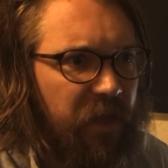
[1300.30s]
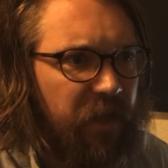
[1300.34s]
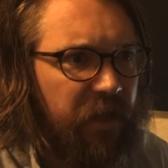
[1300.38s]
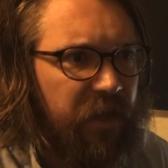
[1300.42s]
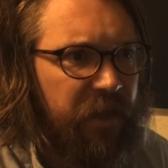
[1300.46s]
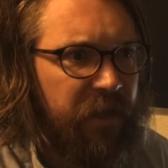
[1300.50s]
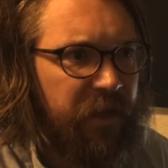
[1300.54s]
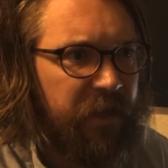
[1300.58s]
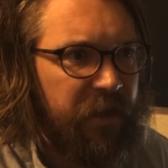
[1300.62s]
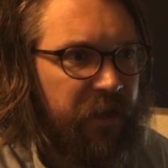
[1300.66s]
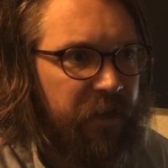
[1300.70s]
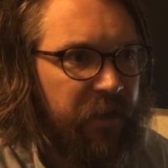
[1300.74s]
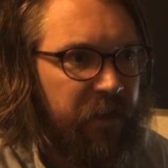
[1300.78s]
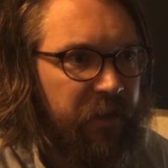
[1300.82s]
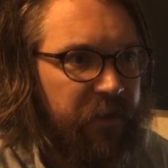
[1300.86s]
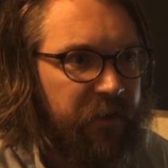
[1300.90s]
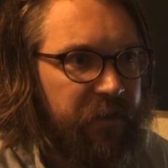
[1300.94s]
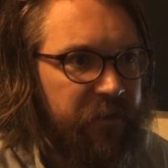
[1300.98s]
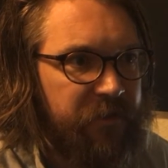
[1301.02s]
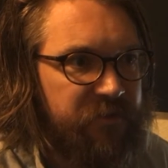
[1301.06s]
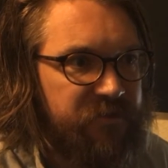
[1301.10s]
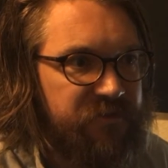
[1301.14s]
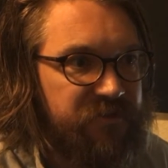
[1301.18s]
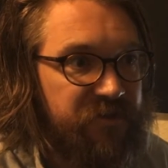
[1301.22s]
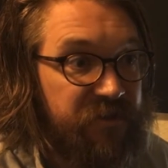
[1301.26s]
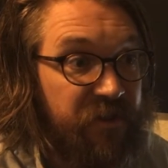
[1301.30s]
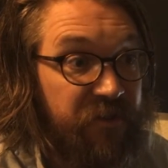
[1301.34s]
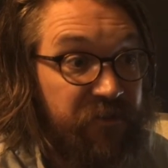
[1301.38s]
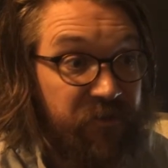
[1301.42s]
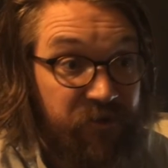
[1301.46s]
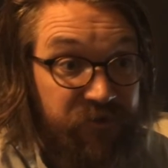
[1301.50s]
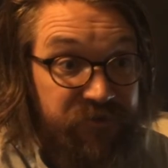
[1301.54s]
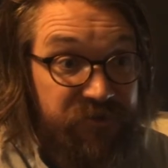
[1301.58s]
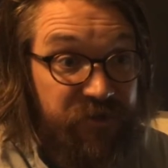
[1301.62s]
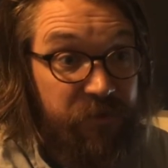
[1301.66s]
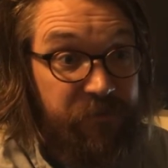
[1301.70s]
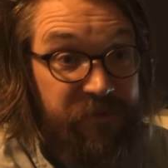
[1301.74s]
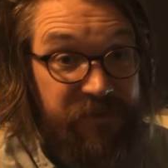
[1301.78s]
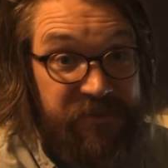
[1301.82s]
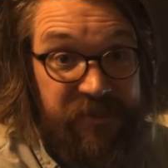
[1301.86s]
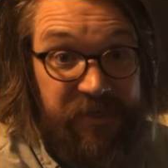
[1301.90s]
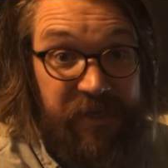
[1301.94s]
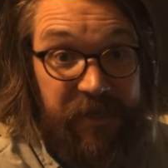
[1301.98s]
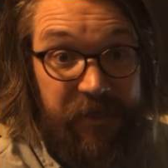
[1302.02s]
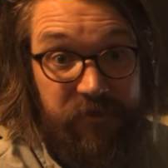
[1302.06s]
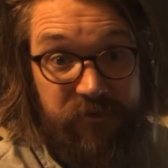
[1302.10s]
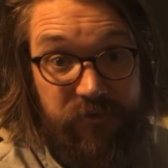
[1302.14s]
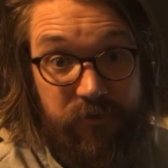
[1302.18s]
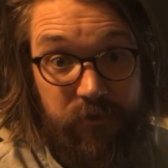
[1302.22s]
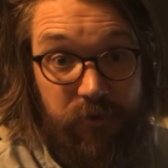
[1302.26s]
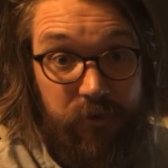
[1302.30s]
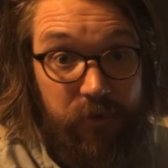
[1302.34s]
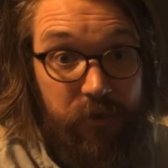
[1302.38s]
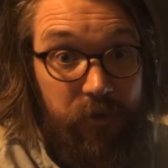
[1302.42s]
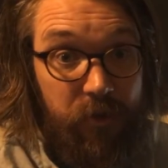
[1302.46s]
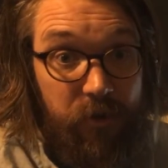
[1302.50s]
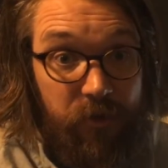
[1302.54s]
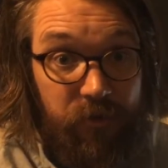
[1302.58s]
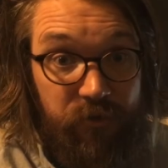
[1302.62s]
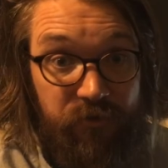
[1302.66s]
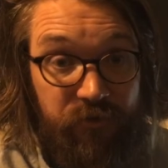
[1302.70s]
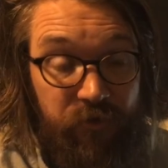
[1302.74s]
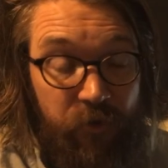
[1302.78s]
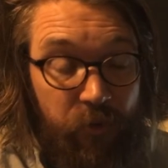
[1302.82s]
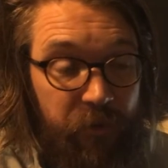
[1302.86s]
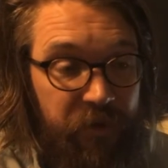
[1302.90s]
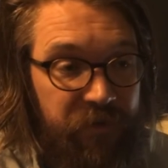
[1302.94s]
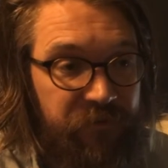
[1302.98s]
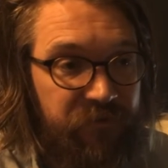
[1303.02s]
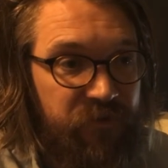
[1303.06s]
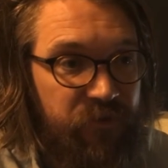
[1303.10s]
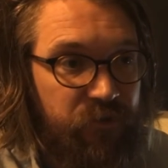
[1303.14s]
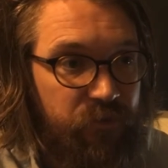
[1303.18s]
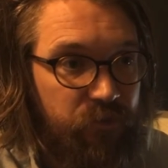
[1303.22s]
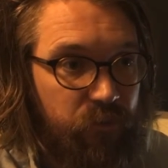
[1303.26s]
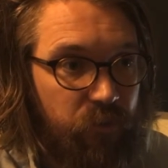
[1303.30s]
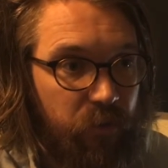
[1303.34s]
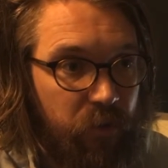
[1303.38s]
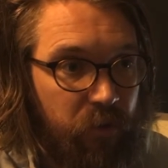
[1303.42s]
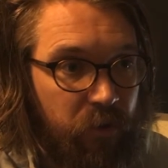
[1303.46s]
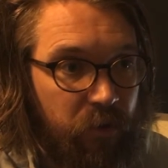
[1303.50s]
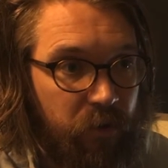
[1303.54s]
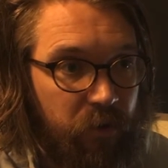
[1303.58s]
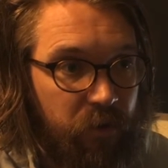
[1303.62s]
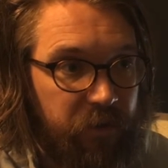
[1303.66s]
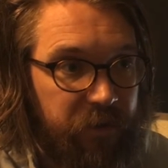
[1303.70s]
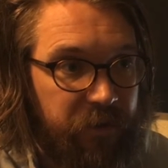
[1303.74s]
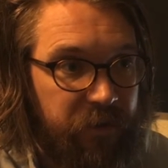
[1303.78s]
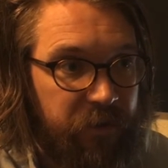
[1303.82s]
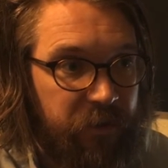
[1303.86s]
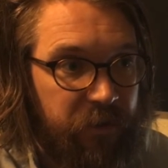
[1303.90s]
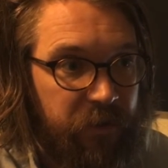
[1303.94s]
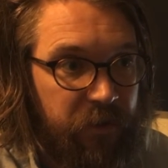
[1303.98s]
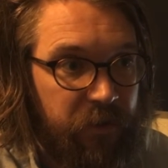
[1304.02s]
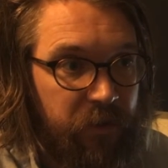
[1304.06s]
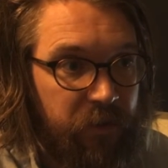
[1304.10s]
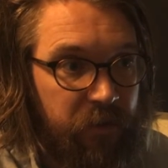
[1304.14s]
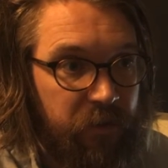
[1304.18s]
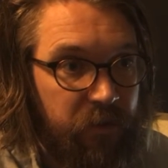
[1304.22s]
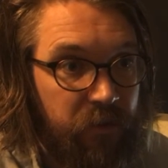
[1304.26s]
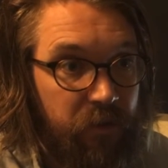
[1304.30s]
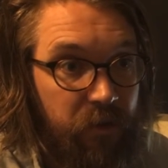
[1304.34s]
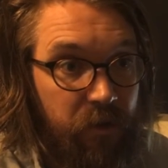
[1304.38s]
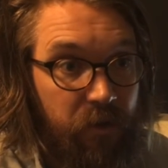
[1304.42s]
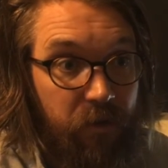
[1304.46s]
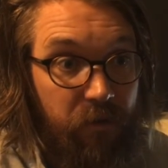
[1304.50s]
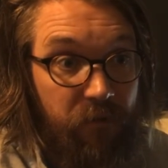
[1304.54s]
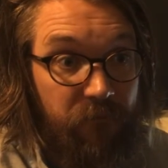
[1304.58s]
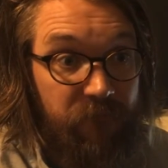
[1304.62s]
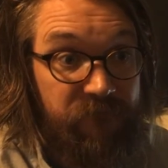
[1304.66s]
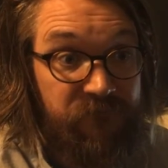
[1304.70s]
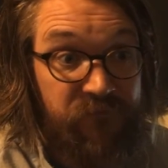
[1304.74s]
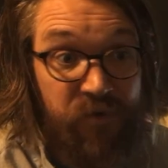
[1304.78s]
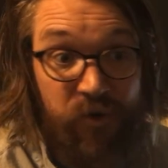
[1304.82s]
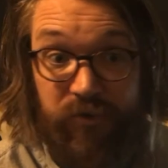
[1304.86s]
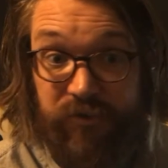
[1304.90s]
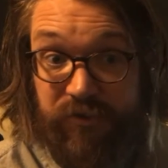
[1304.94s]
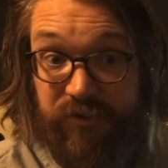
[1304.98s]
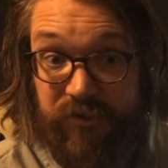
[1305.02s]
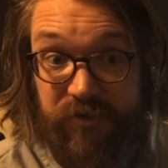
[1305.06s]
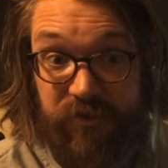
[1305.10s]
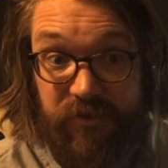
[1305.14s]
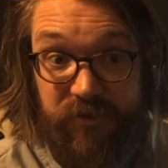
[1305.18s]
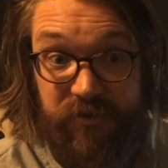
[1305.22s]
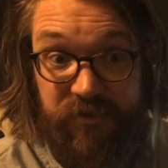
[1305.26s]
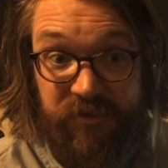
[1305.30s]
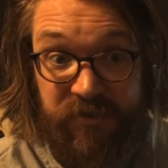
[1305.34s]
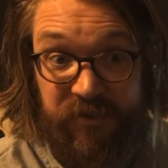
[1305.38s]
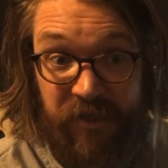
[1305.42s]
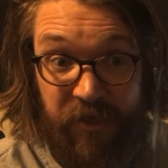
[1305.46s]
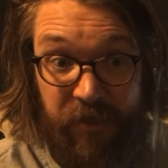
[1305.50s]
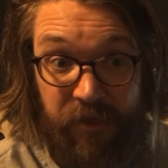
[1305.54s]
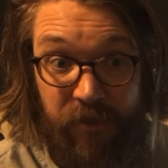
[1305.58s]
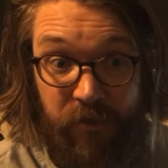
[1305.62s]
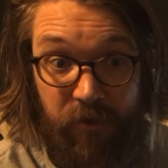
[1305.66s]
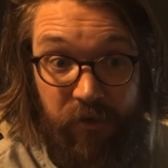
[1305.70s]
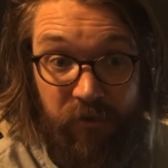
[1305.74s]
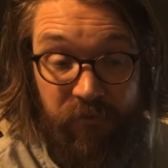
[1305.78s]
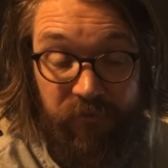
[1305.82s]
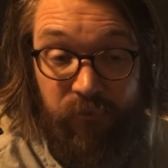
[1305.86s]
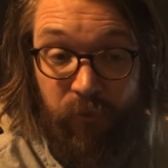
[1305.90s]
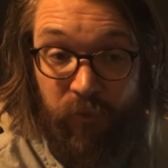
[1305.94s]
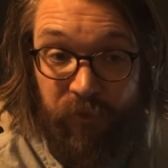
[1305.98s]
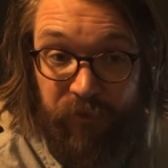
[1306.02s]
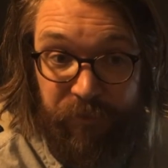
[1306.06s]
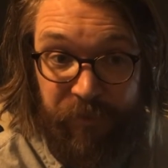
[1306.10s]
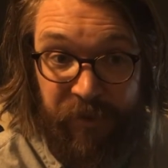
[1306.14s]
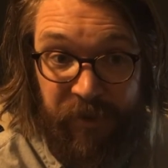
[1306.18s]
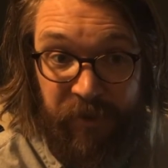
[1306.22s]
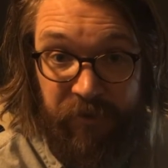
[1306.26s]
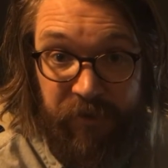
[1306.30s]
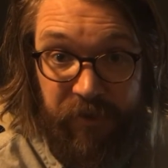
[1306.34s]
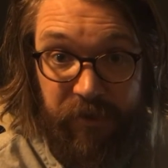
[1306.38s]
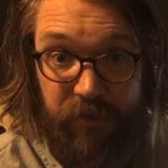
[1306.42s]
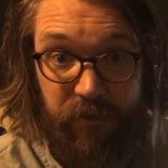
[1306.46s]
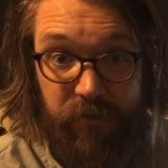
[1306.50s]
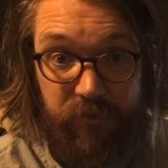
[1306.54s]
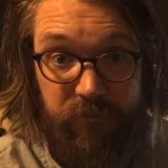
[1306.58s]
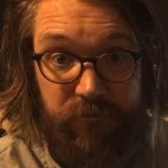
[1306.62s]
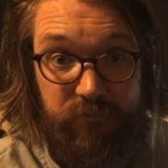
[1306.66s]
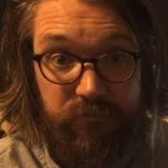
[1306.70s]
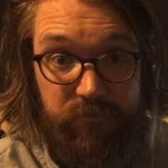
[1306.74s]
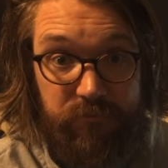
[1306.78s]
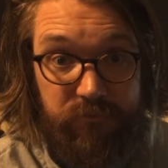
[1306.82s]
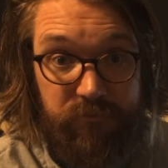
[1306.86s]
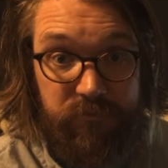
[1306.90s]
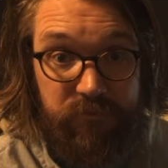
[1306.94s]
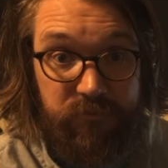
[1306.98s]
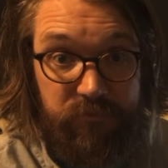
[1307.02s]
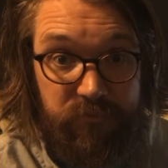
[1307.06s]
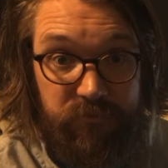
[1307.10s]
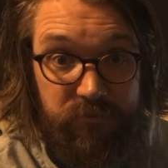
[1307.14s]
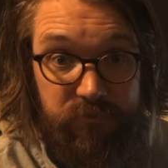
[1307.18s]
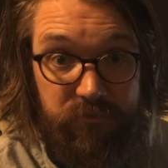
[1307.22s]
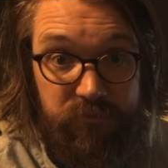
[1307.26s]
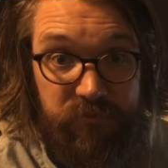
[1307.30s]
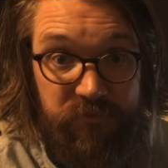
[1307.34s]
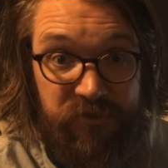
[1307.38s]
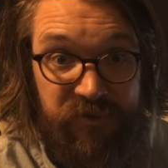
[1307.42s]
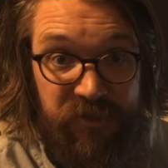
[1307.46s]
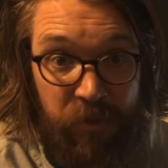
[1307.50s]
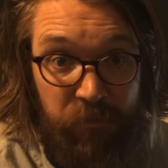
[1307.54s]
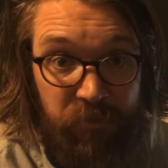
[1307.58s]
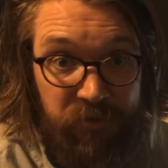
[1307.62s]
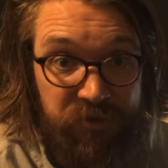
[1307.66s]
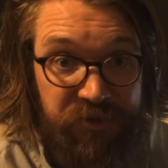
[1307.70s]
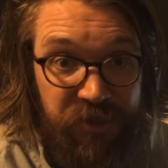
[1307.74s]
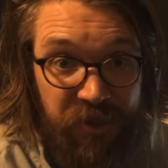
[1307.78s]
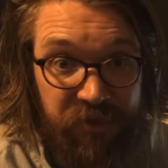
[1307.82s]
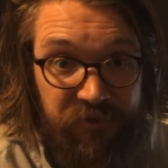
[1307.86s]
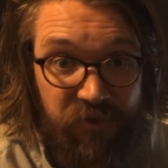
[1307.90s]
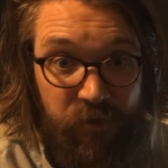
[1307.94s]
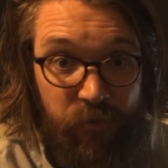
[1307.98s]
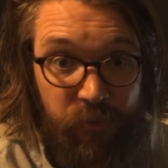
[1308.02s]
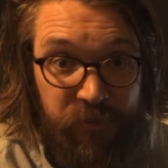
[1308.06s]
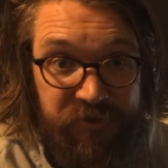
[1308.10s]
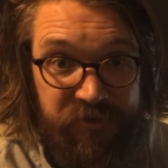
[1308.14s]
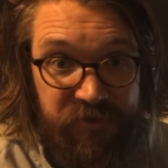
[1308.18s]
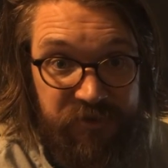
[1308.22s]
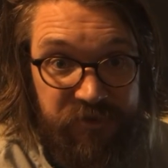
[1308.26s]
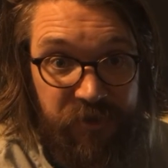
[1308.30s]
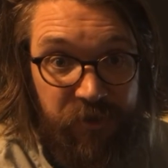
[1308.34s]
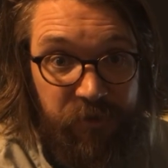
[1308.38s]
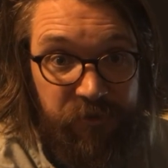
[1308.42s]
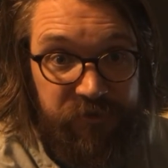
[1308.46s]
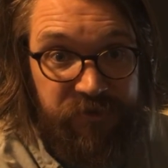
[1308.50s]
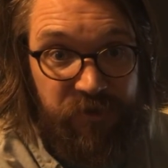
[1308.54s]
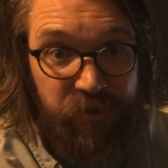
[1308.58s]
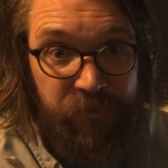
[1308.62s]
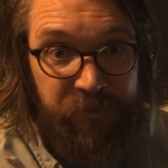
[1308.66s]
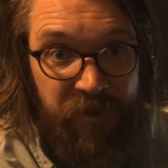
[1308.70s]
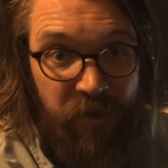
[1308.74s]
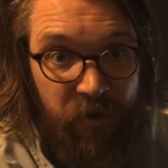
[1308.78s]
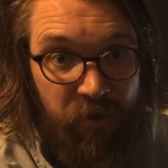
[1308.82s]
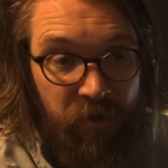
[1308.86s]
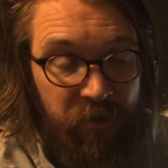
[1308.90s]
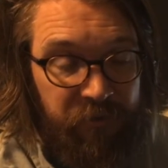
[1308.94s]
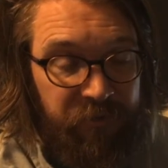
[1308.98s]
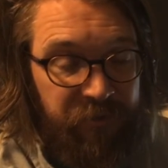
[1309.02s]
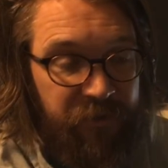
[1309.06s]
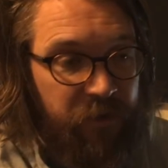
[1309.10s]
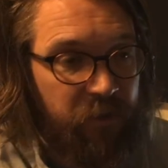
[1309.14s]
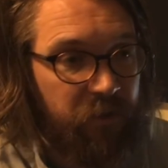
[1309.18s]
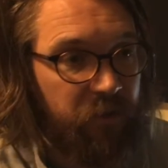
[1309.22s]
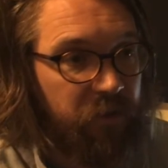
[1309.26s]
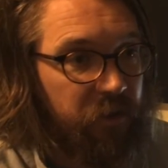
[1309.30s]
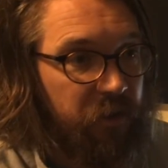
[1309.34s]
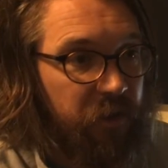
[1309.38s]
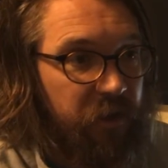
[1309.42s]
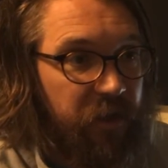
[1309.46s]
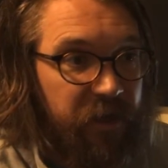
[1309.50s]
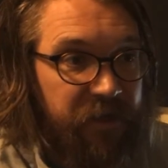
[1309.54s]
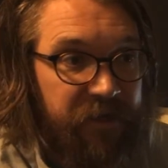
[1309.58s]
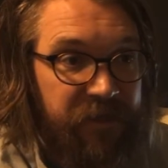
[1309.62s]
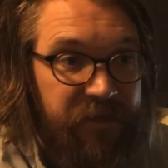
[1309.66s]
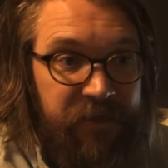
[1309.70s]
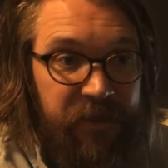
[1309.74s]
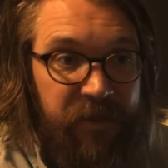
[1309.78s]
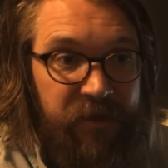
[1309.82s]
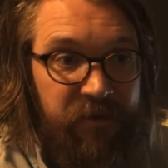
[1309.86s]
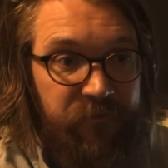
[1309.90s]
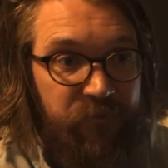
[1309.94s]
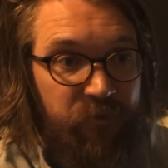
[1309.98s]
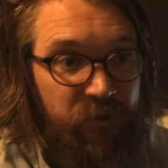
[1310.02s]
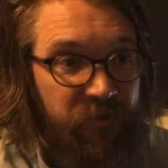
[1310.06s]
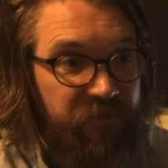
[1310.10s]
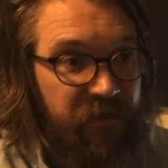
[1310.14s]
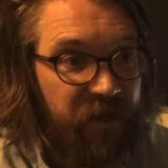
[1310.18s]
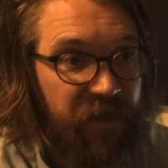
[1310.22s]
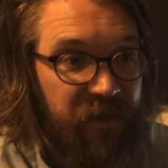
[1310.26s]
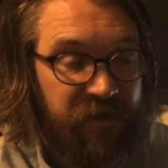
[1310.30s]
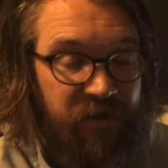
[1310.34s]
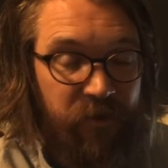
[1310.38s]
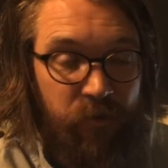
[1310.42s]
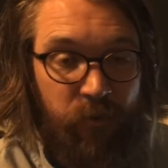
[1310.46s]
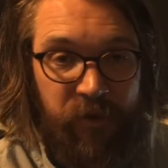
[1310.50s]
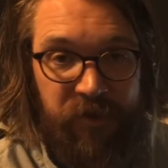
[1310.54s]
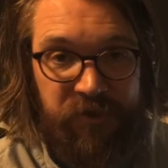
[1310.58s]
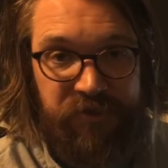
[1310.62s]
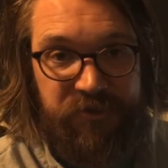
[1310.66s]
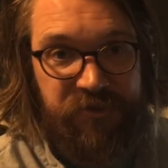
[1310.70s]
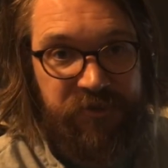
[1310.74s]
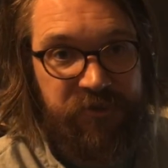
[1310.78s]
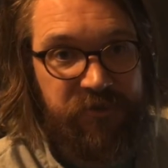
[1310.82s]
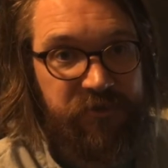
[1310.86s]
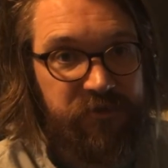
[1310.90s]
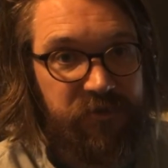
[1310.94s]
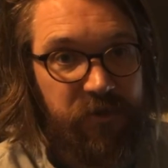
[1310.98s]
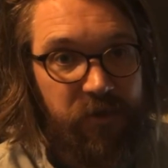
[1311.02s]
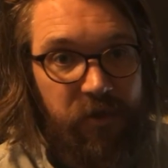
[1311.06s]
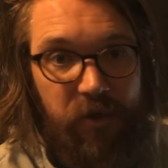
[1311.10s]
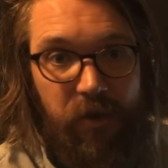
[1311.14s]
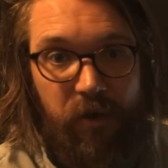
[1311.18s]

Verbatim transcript: and then there's going to be today's. So if you are in first, second, or fourth period, double check the Quizizz codes. It'll be on there. And again, if you have any questions,